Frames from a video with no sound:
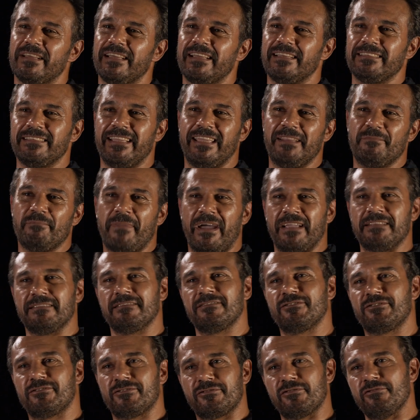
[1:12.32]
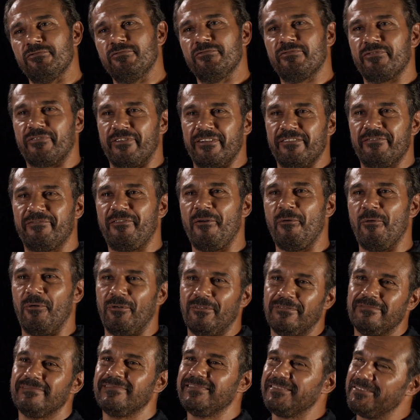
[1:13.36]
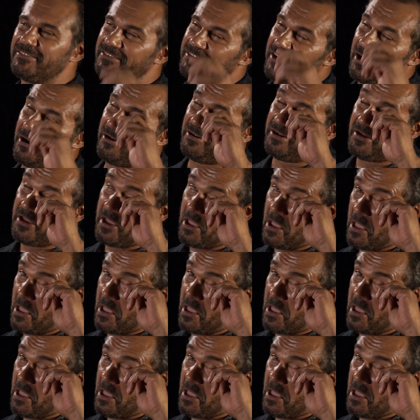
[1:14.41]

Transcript: Blair inmate 234. So